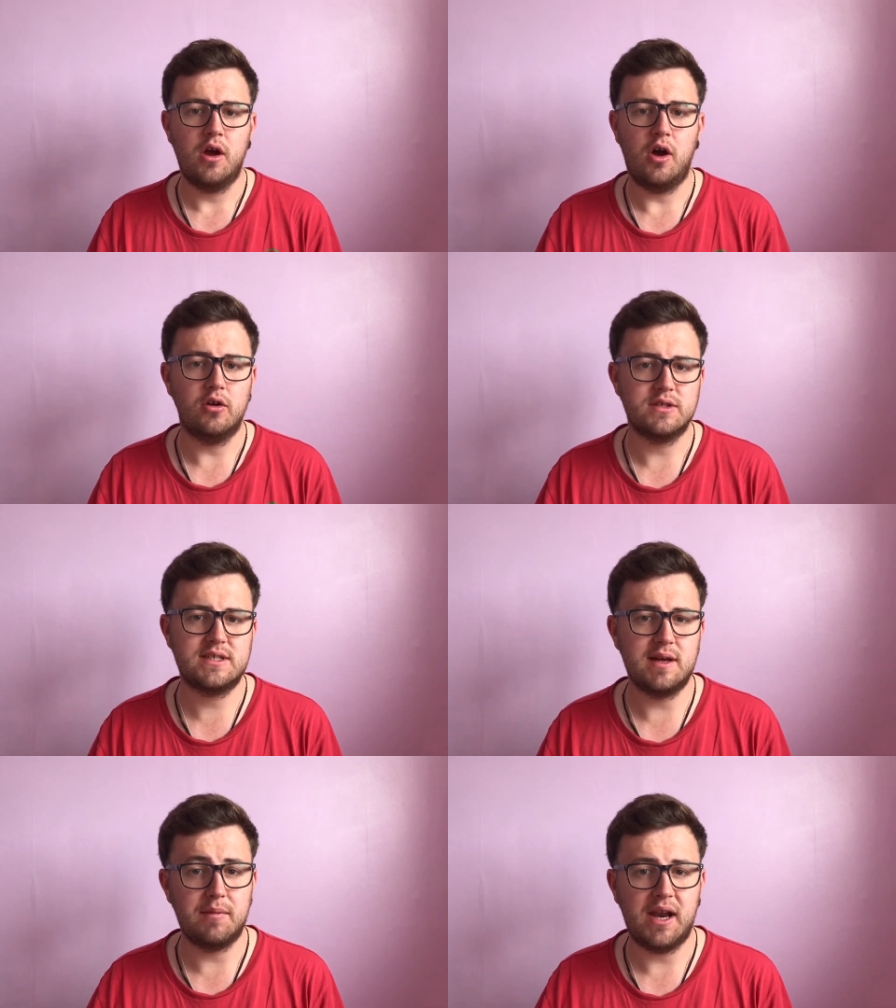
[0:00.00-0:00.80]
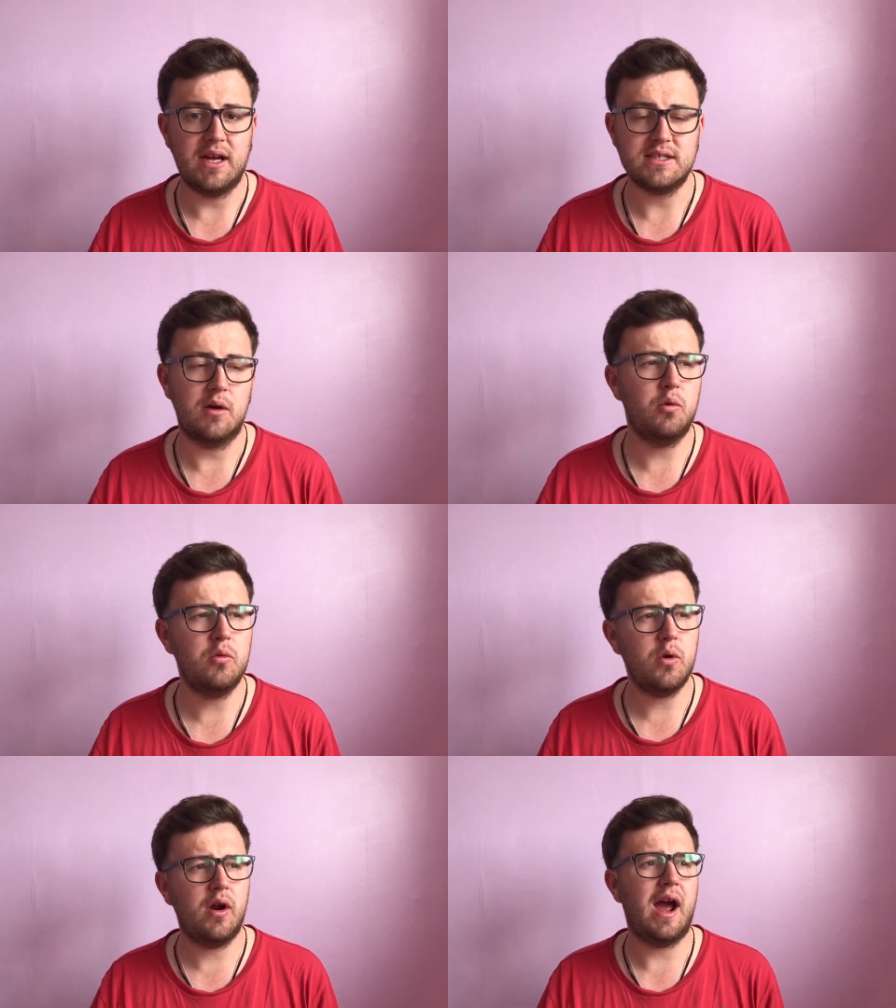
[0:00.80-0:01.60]
on summer nights. I
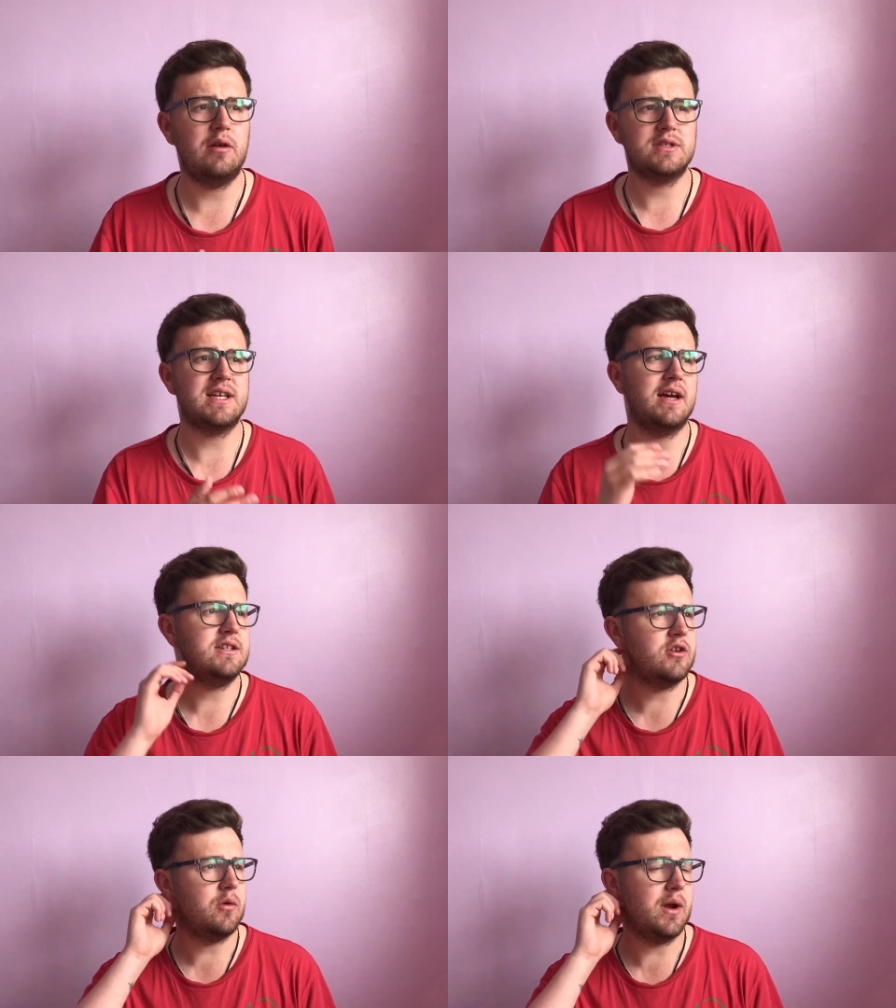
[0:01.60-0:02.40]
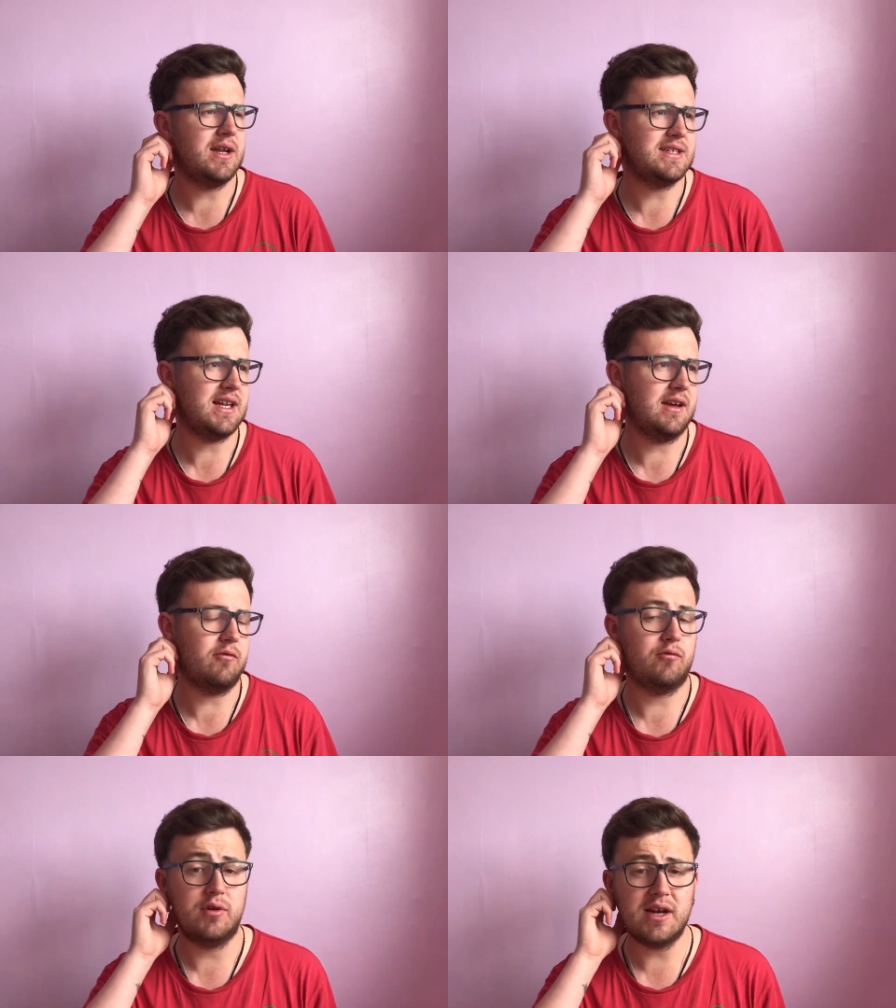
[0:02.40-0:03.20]
wouldn't wear it outside, you know, when it's like
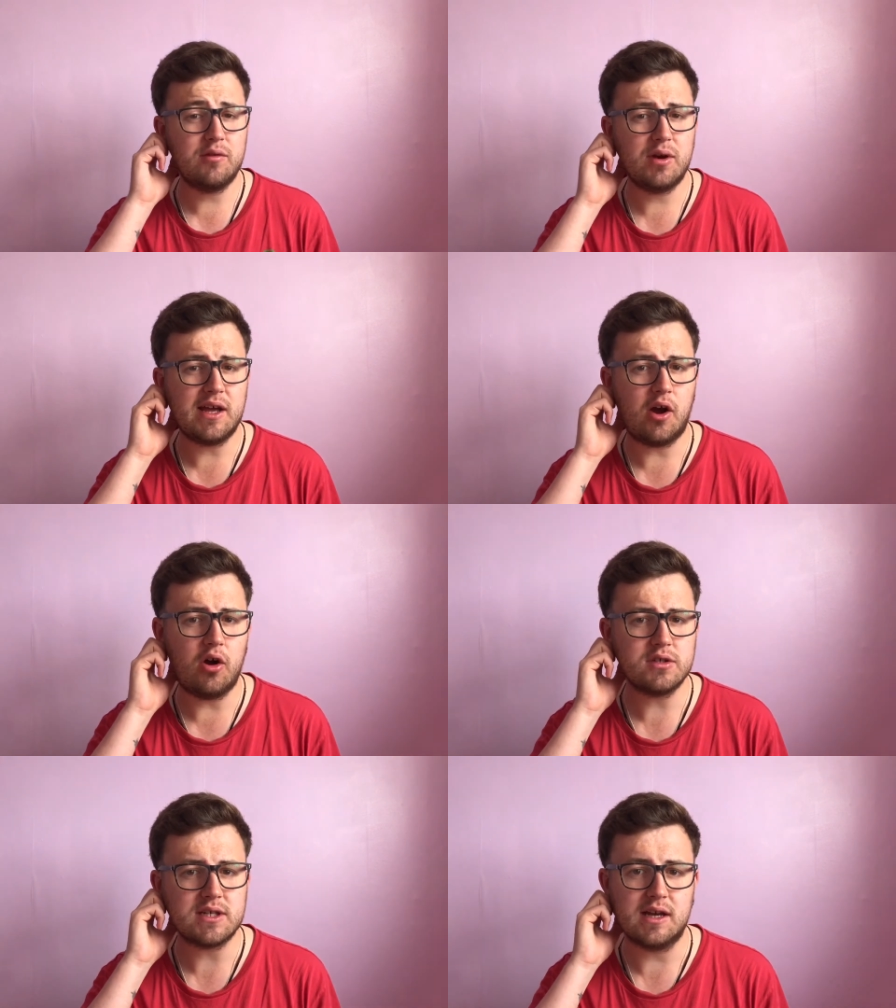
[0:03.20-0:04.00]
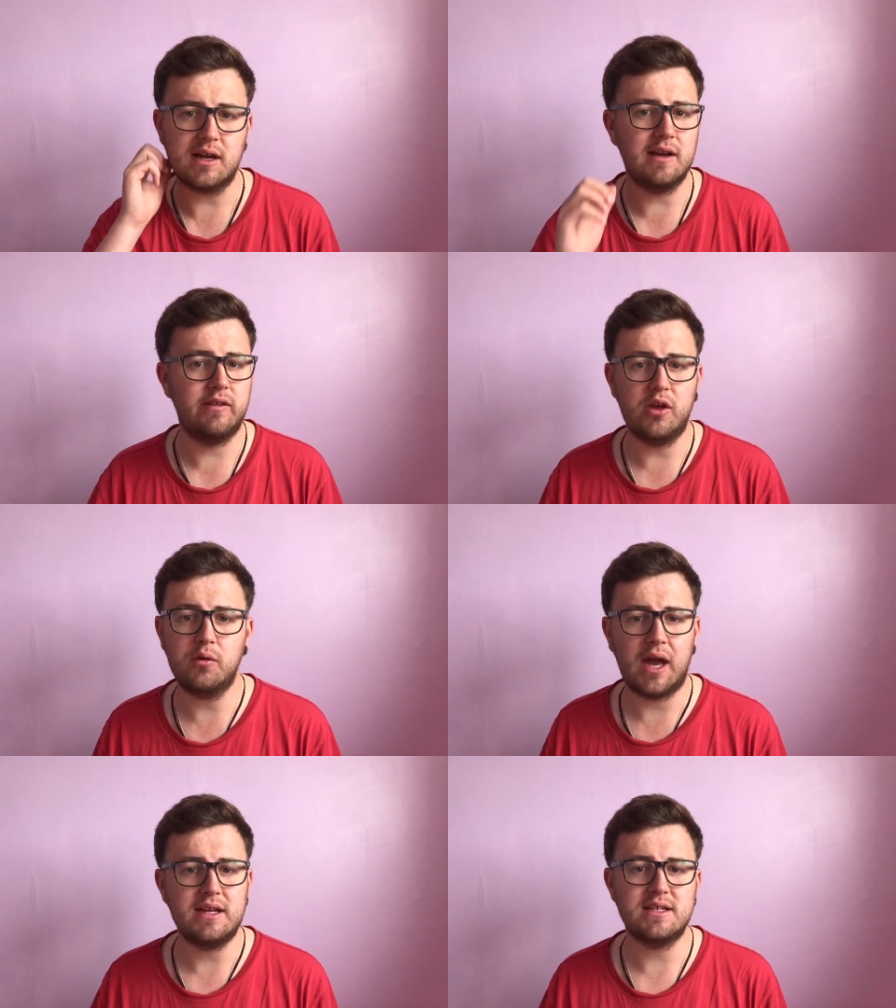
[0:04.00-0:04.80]
really hot. Luckily the
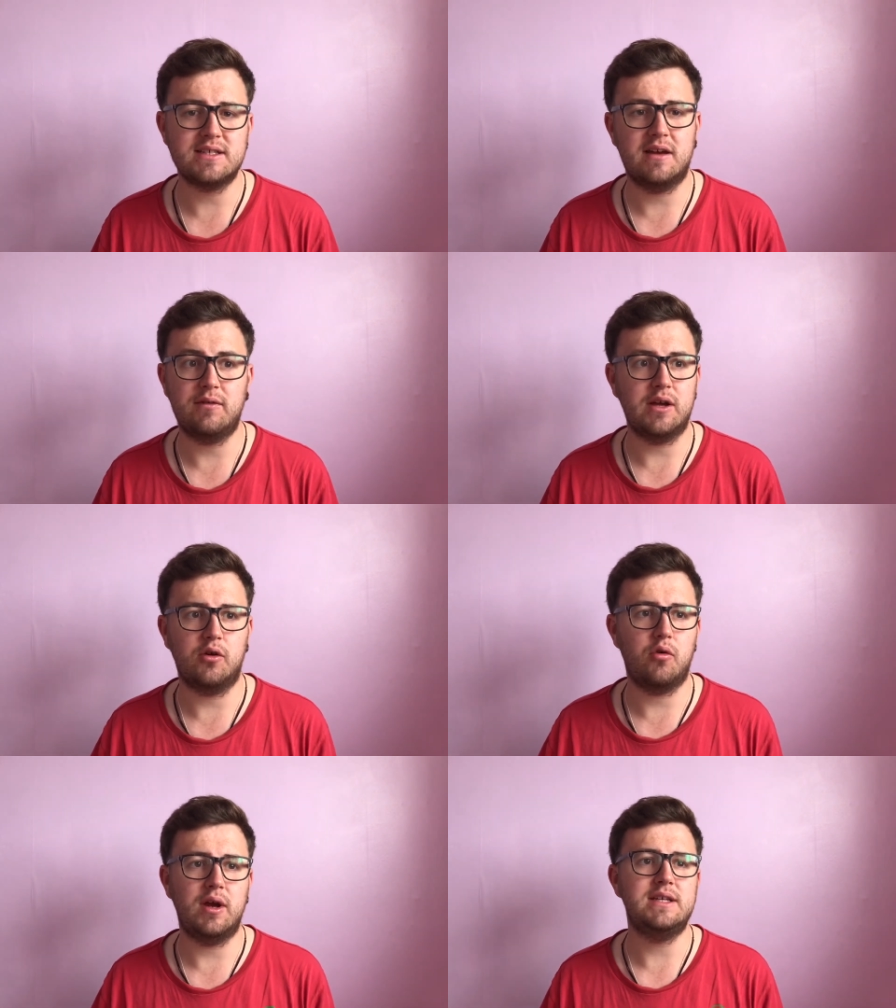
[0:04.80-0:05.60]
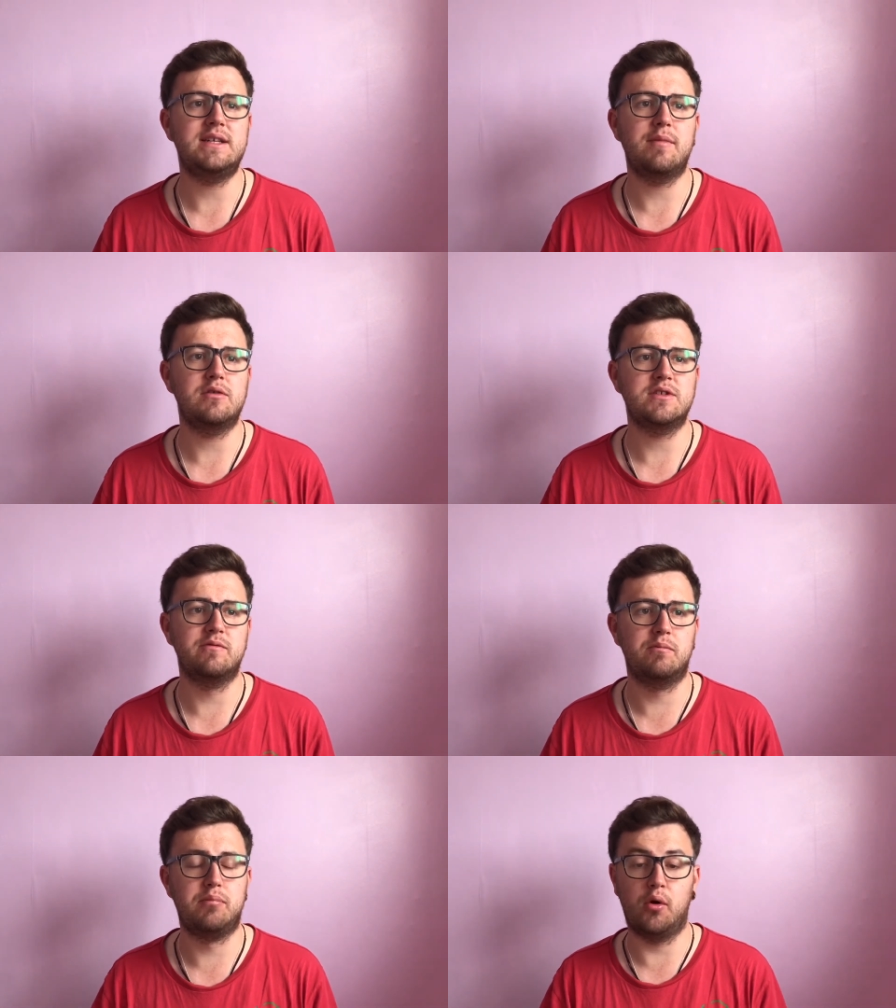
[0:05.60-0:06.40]
UK doesn't have like crazy amounts
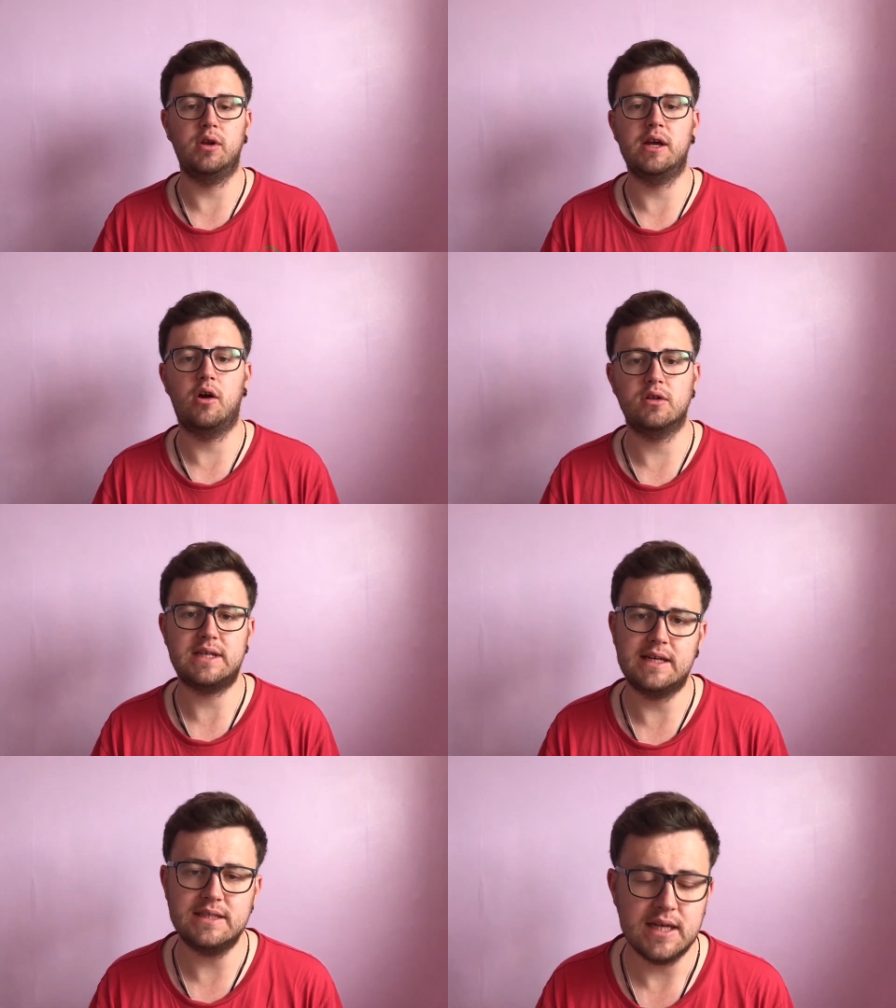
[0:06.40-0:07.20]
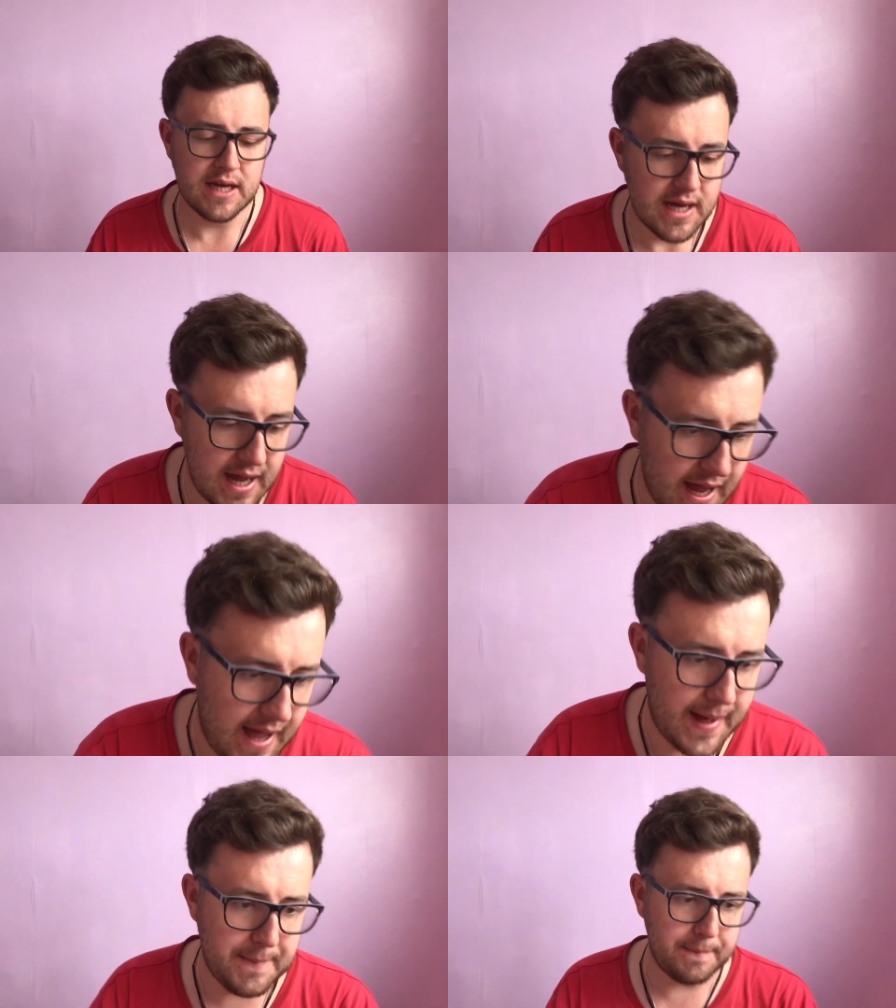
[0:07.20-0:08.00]
of boiling hot days.
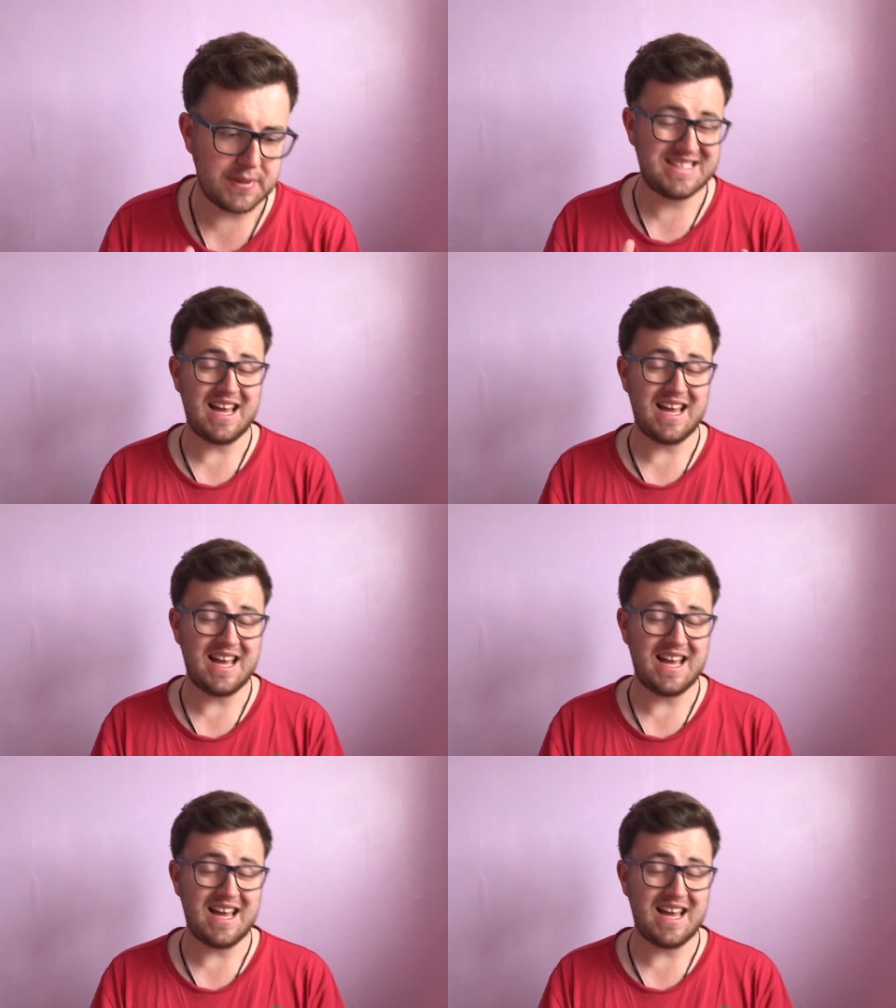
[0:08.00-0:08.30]
But